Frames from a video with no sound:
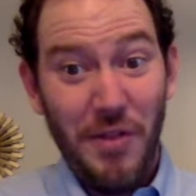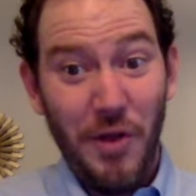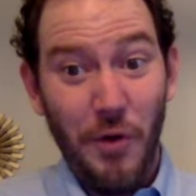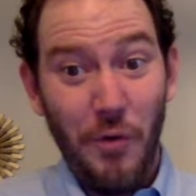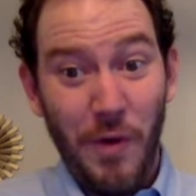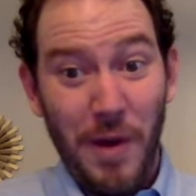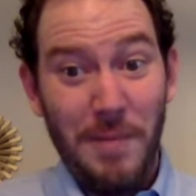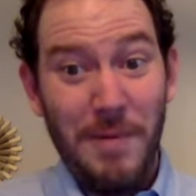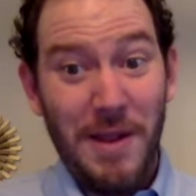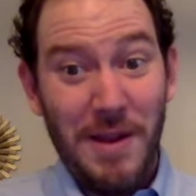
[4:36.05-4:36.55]

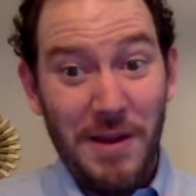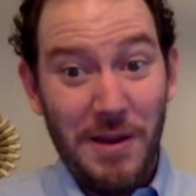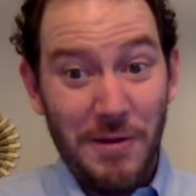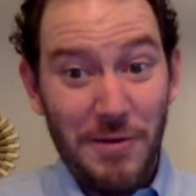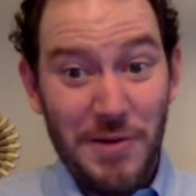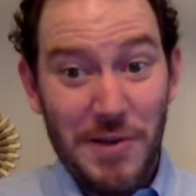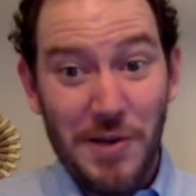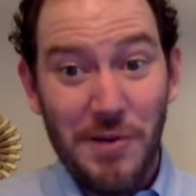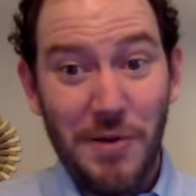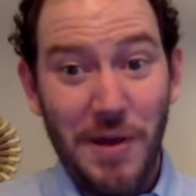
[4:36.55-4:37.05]
women who
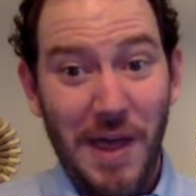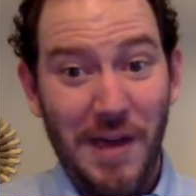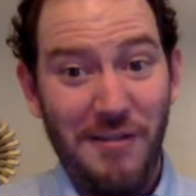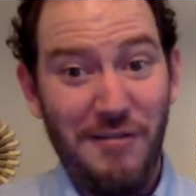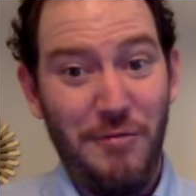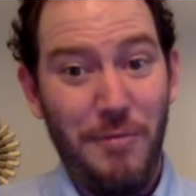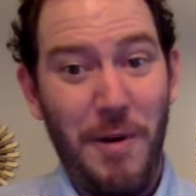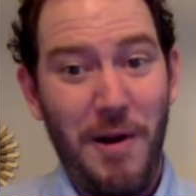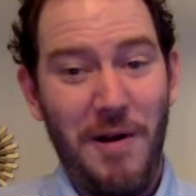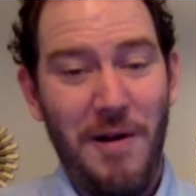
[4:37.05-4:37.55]
do
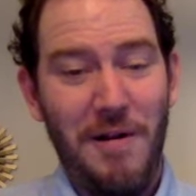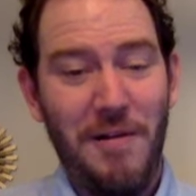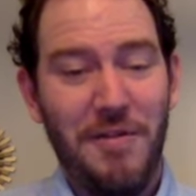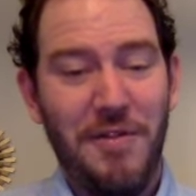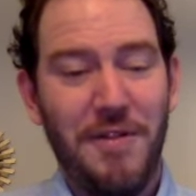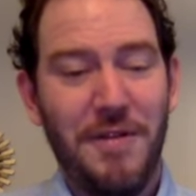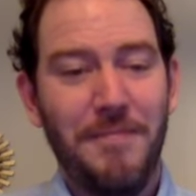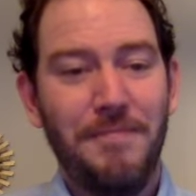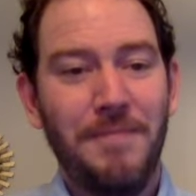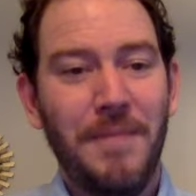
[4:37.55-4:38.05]
give birth.